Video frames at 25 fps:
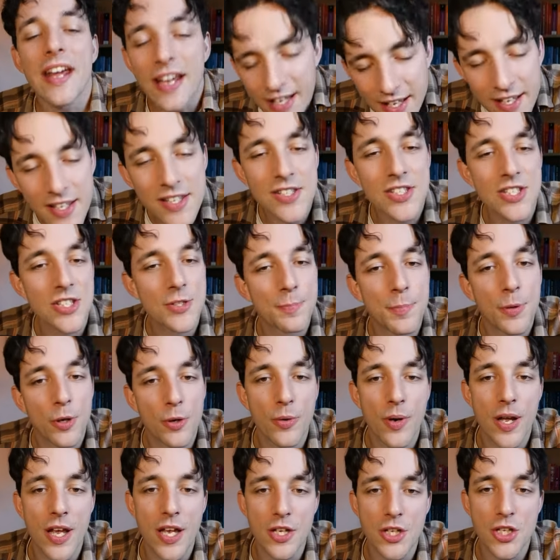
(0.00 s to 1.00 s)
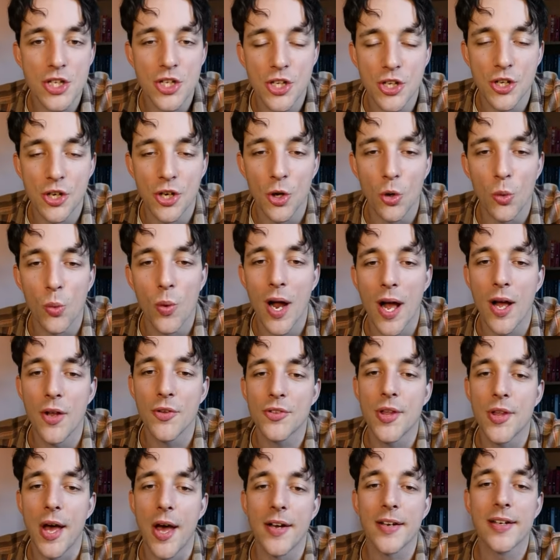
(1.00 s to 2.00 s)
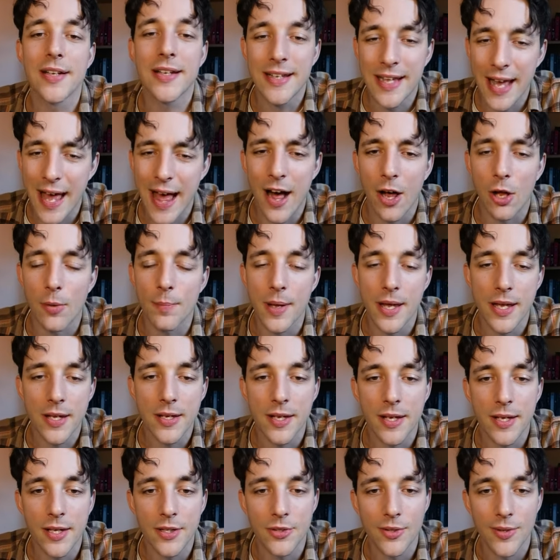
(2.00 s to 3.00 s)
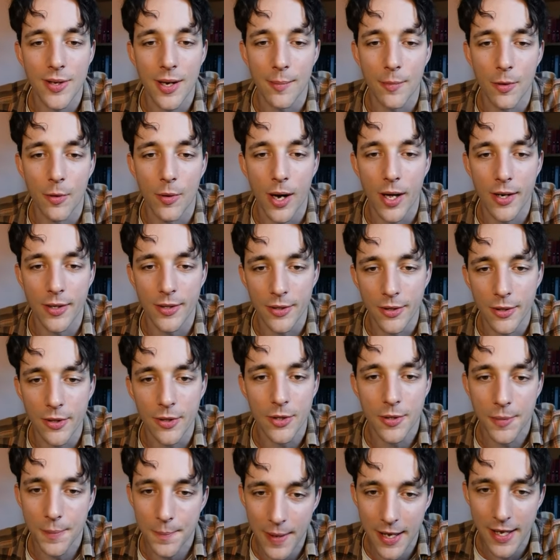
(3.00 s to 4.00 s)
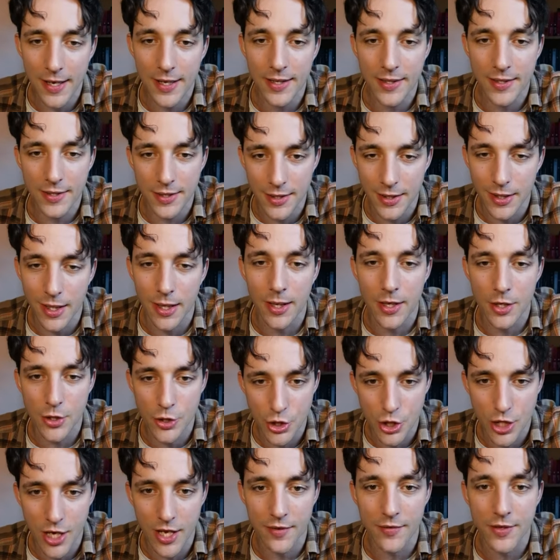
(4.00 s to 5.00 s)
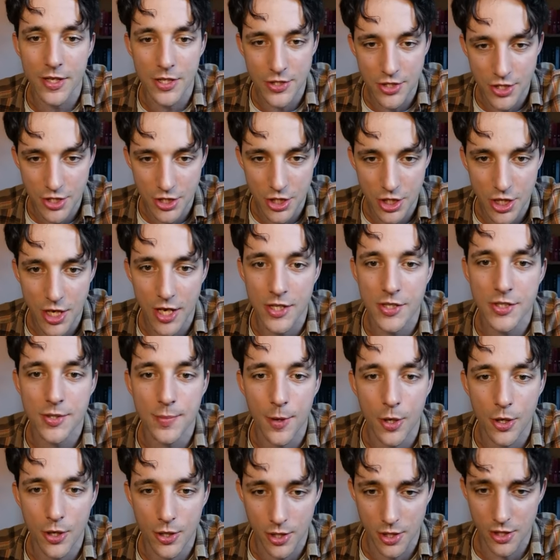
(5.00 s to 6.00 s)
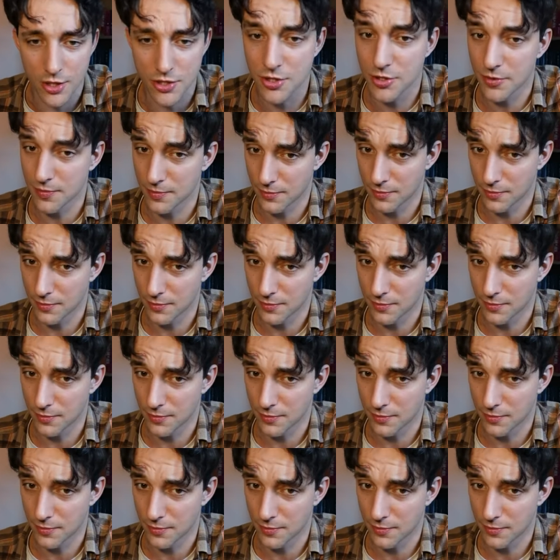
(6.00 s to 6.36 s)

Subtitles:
Inspirational. Well done, Gal, making it to number one. Luke, Maylin, Denar, Genevieve, Chainsmokers,